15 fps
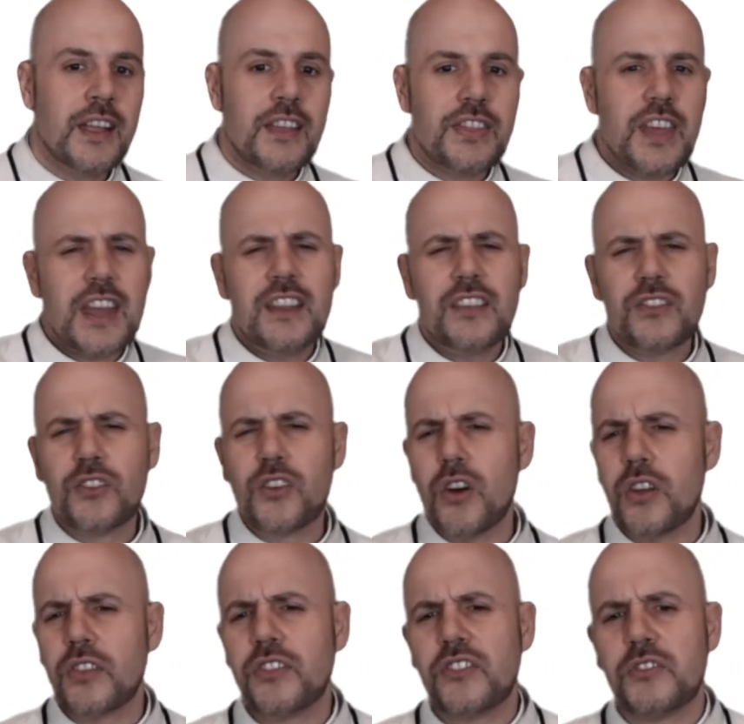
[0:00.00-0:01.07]
that is
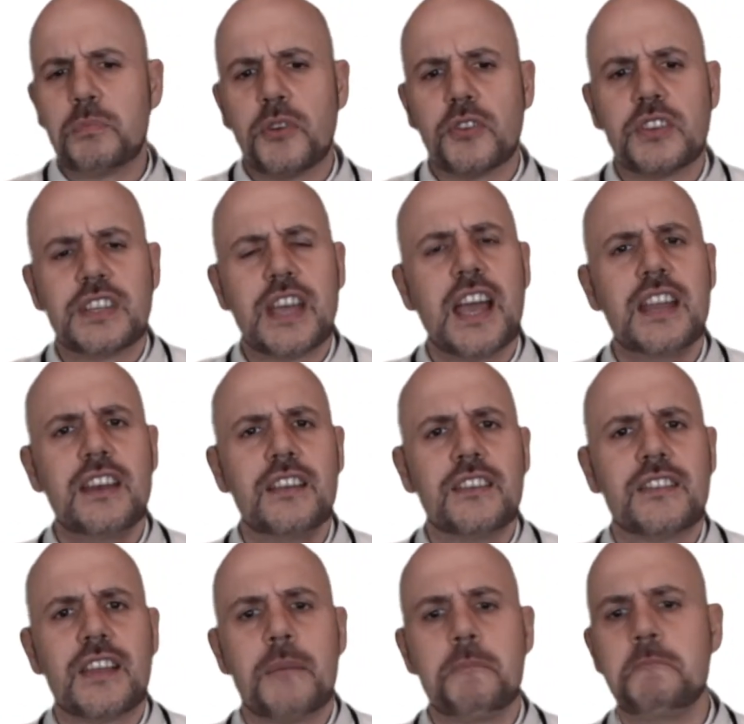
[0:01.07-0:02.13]
God's
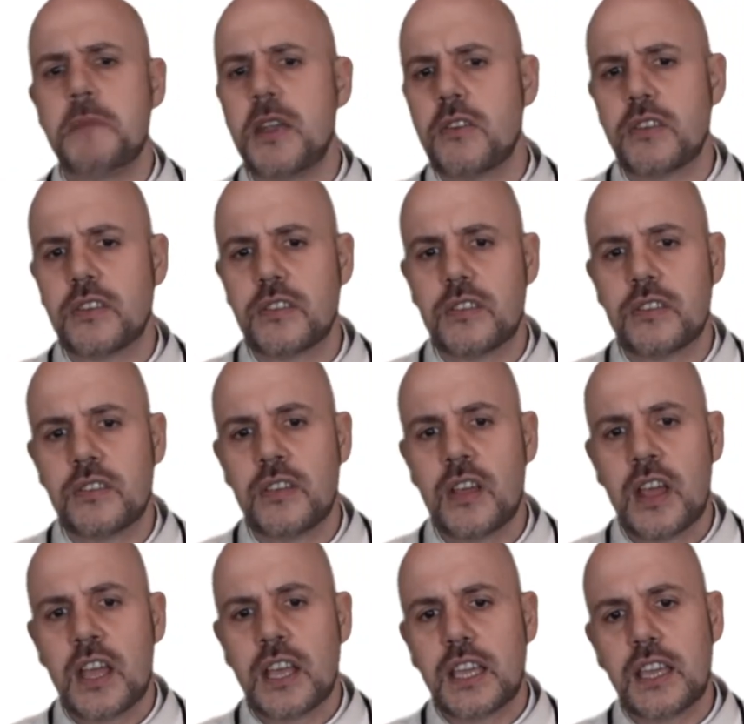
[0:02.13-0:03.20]
spontaneous, unmerited
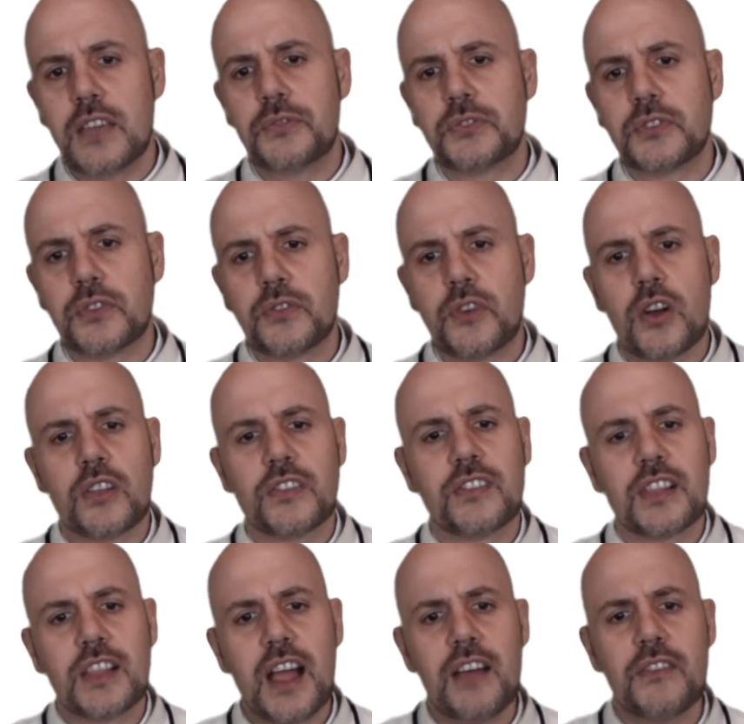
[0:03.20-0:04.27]
gift of God's
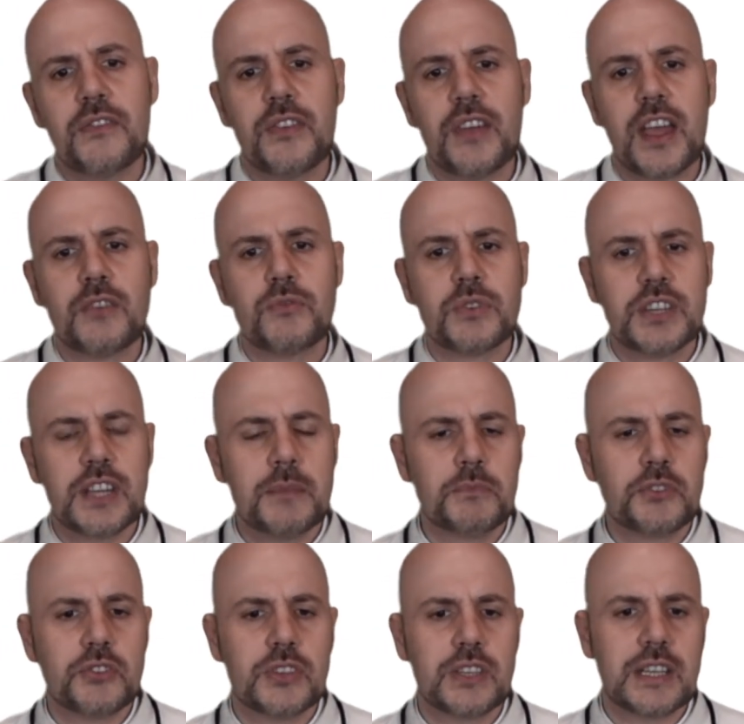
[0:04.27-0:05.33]
love and
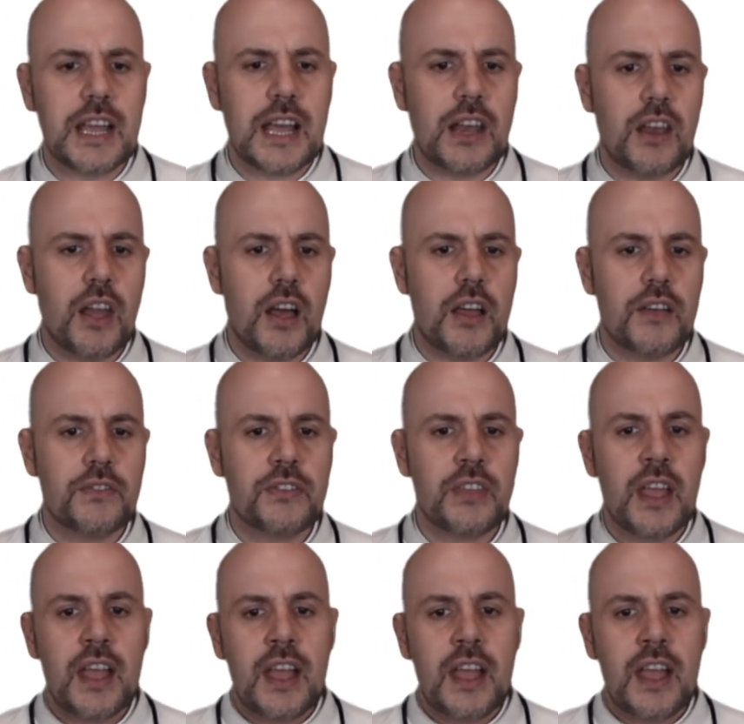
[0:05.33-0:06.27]
redemption in our lives,